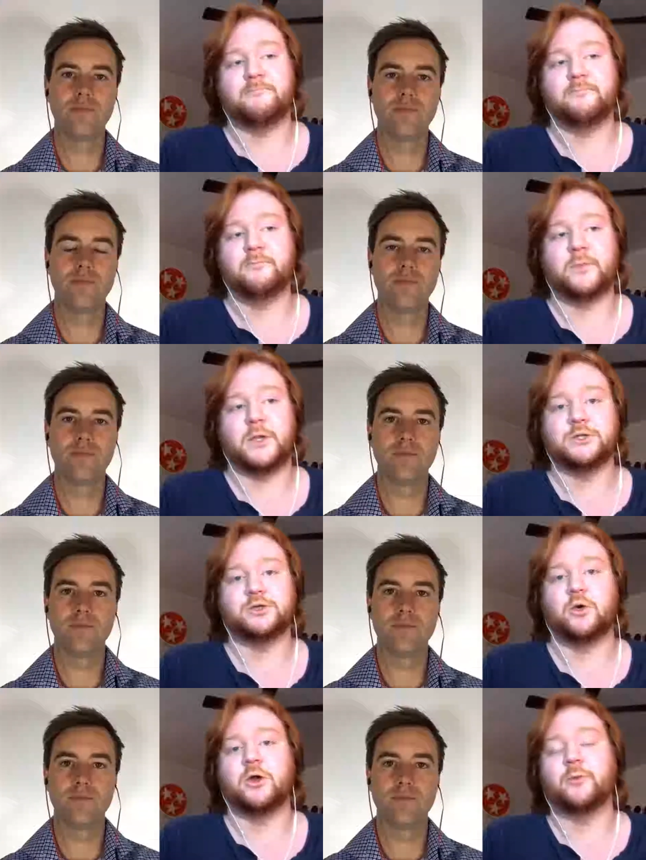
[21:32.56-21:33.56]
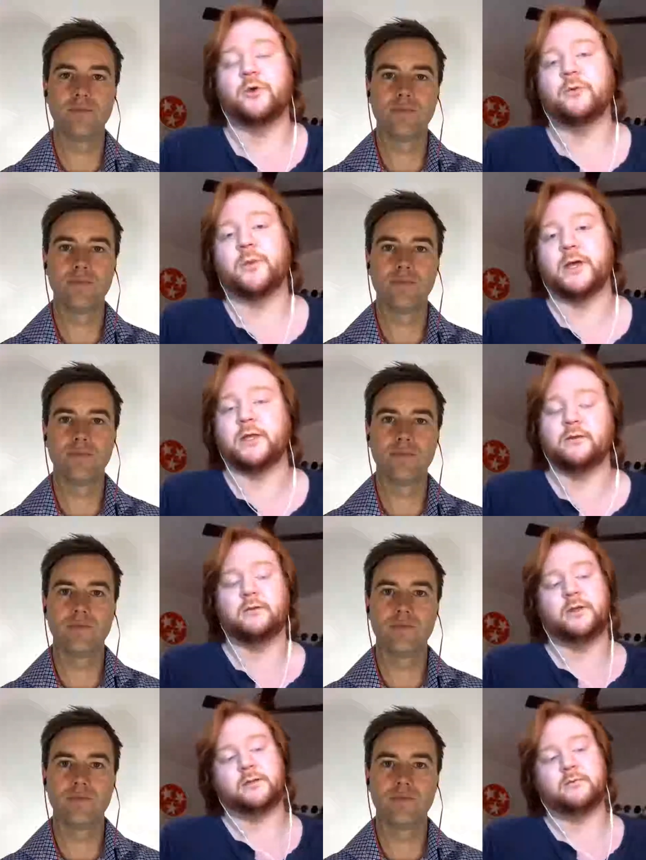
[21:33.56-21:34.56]
Speaker 1: and enjoyable. But
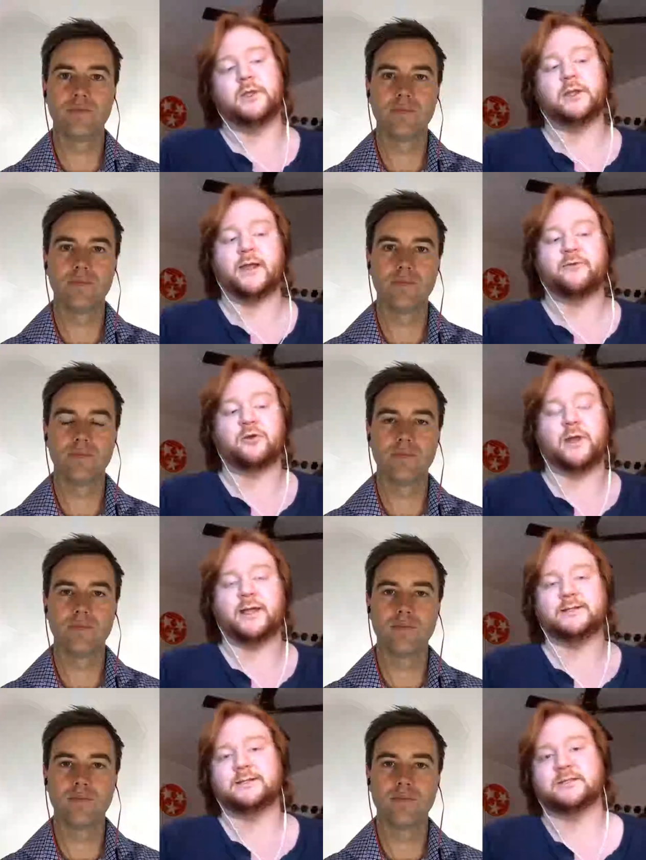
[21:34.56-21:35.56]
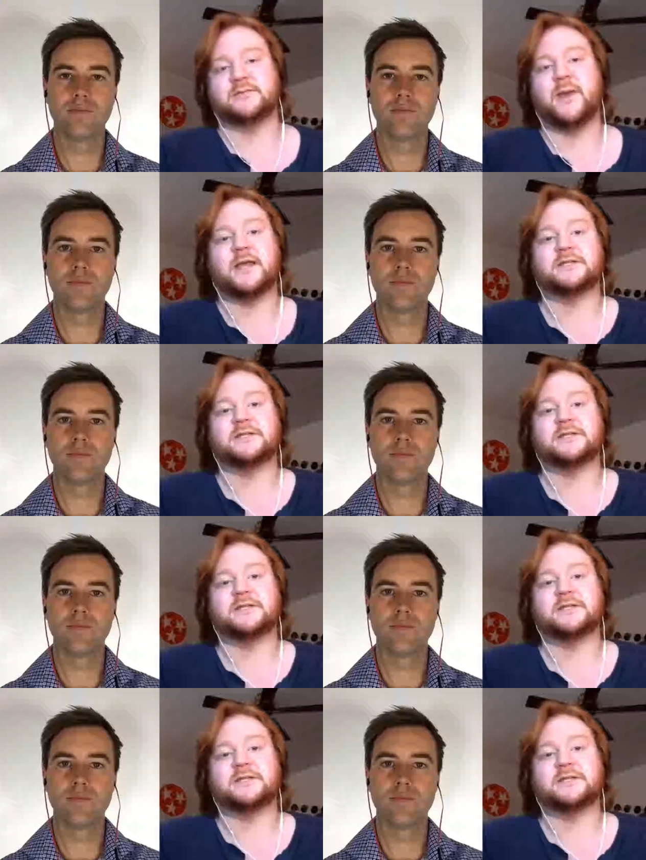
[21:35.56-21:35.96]
it it kind of creates the space for